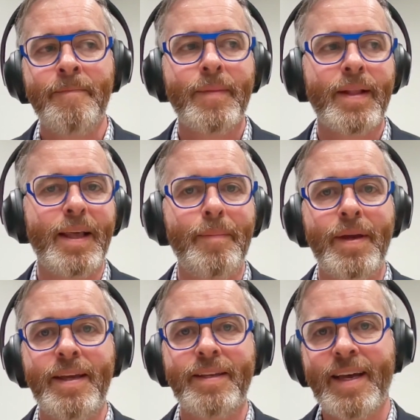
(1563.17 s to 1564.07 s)
let
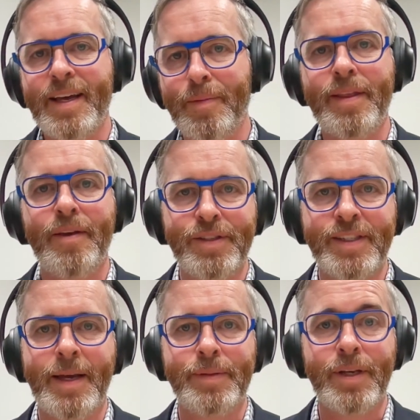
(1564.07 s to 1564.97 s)
me take away those
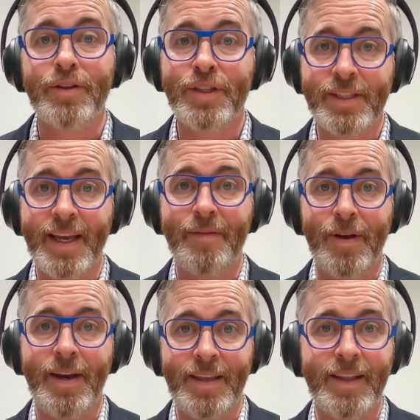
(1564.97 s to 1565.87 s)
steps and I'll just get
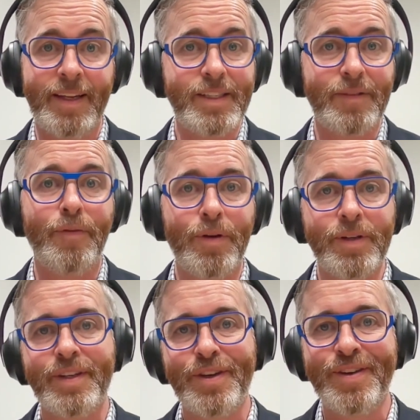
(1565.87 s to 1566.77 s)
ready the list of orders
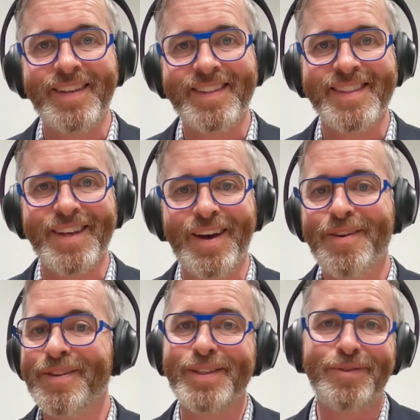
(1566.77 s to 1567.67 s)
that you need to sign,
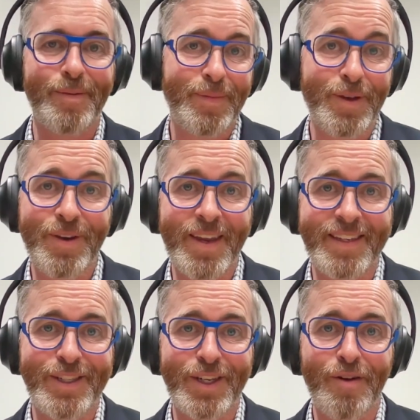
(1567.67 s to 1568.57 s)
or the script that you need
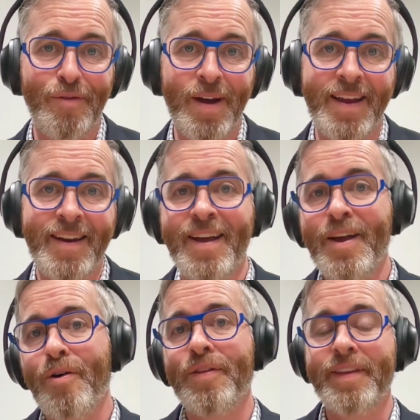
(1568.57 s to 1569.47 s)
to generate,
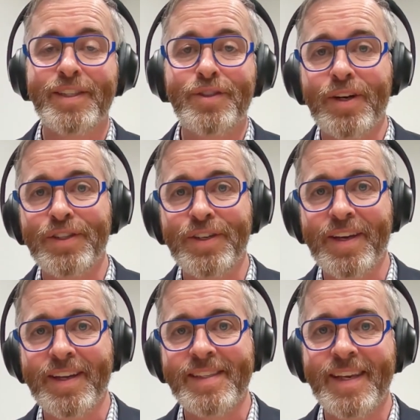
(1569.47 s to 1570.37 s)
or the instruction you're
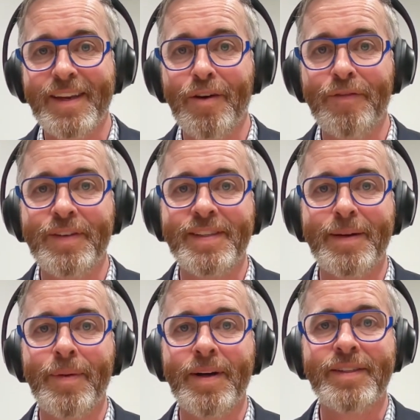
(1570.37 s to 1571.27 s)
going to send off to
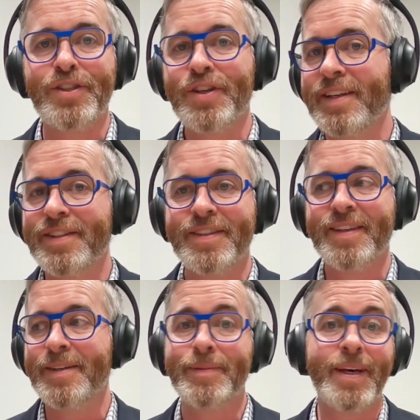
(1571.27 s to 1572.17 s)
someone to change
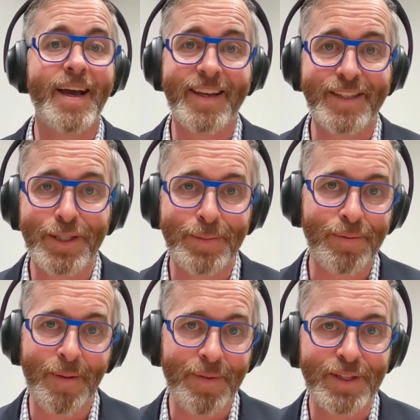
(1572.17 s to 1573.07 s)
the dialysis
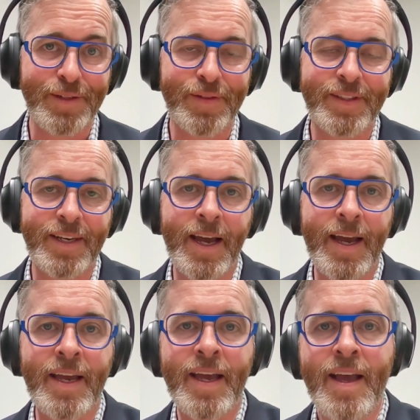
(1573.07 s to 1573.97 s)
parameters for
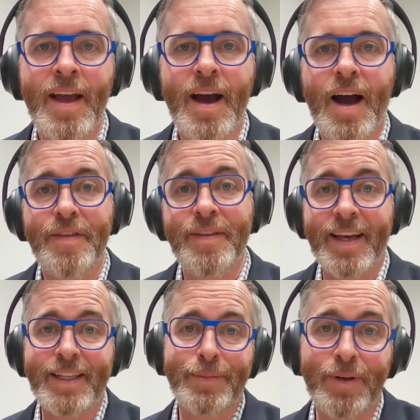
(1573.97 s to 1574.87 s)
today. I think
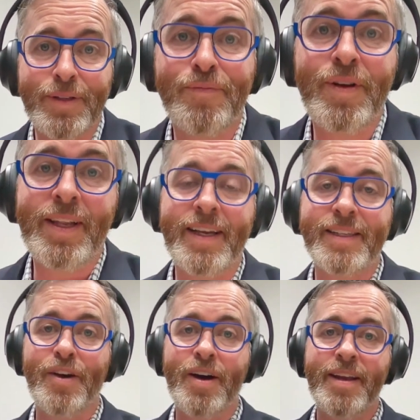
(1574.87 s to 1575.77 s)
that's where it's really
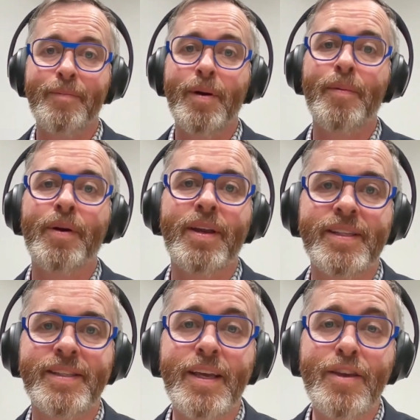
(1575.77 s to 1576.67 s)
exciting, where we're going to
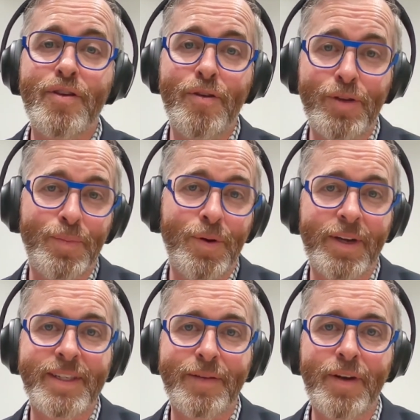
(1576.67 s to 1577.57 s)
see huge
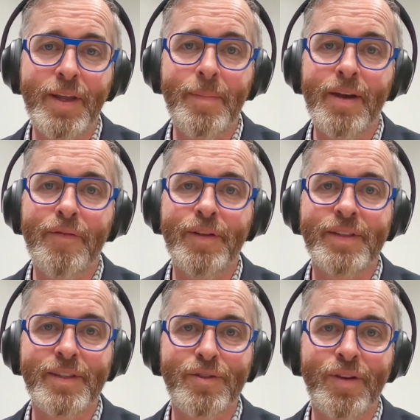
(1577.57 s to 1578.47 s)
productivity
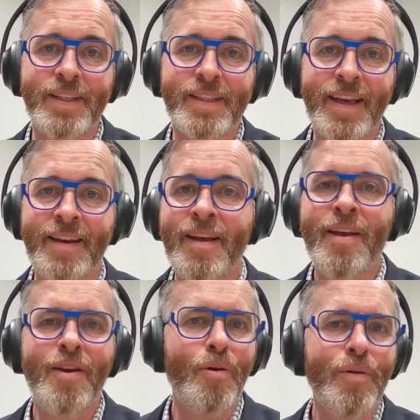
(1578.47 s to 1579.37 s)
benefits and translate
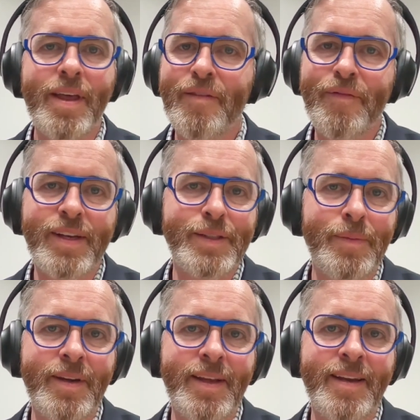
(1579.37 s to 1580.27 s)
all that
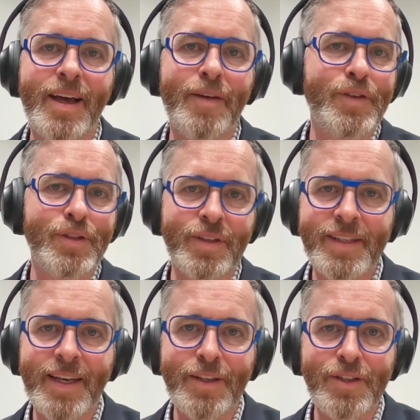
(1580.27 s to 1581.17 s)
investment in artificial
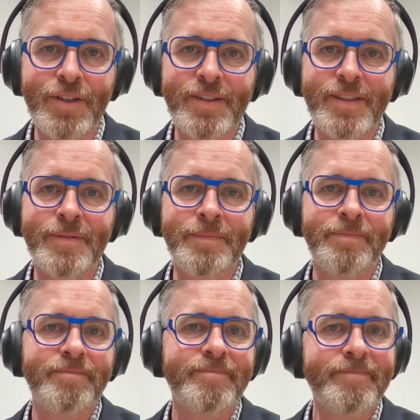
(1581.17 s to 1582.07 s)
intelligence,
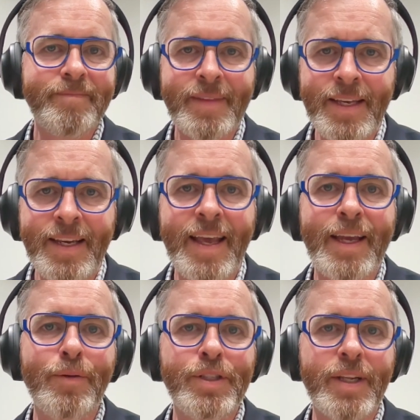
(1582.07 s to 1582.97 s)
in
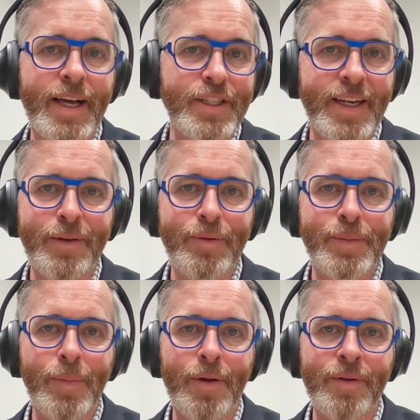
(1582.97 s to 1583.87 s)
large language
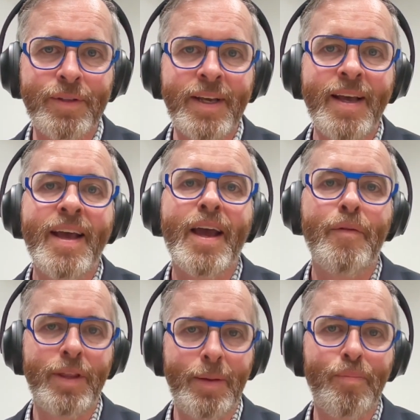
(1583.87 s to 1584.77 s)
models, and
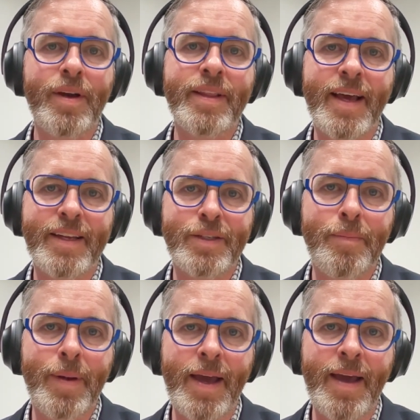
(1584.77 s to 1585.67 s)
really bring that to
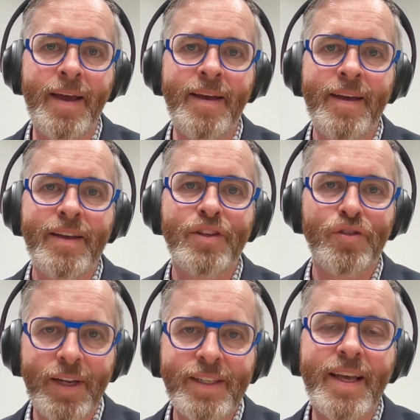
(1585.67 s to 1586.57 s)
bear,
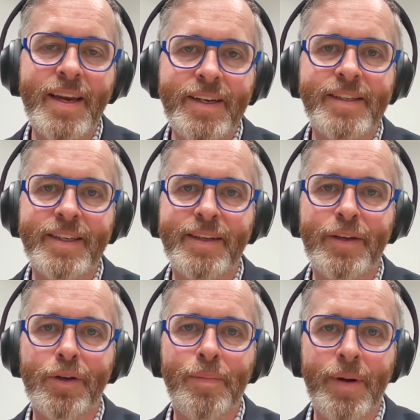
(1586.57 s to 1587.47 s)
translate it into
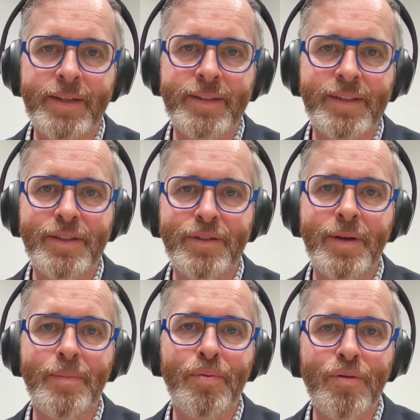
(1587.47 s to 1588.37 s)
clinical practice to
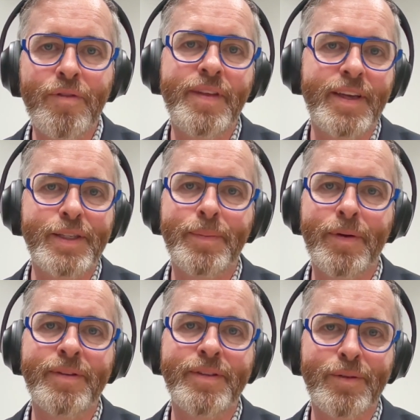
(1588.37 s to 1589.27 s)
improve the
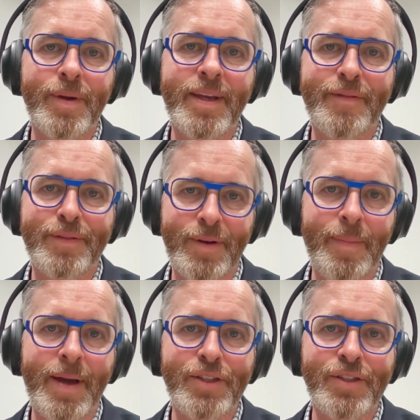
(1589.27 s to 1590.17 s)
experience that we give to our
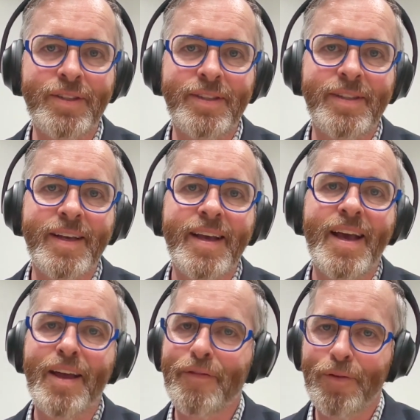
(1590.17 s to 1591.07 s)
patients
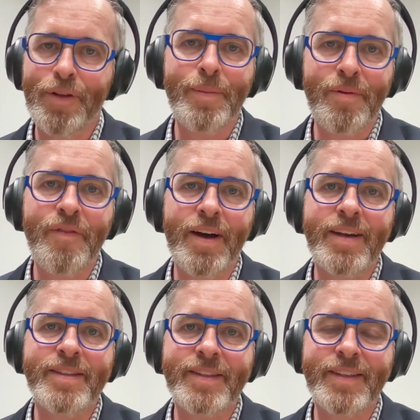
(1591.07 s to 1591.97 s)
and for all the
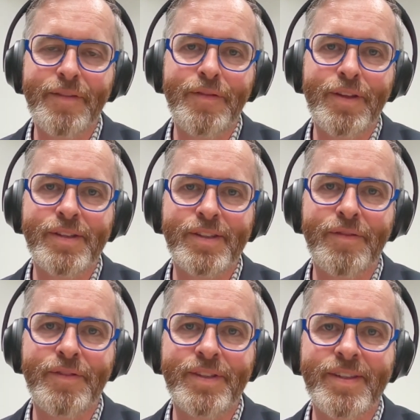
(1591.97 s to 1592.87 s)
providers that deliver those
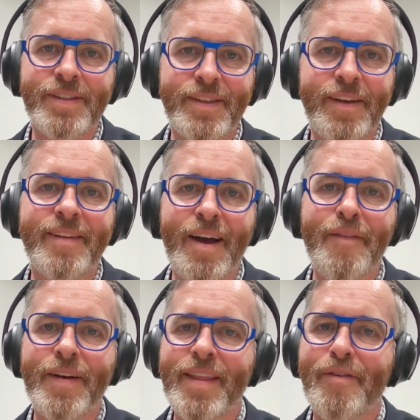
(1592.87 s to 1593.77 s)
services. So I
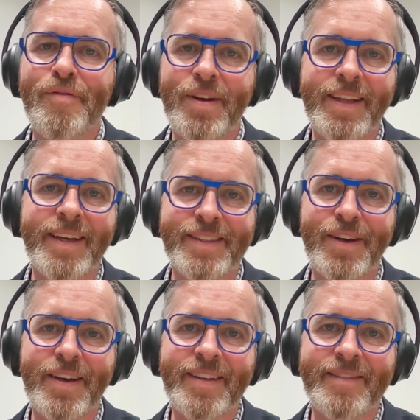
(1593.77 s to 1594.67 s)
find that really exciting.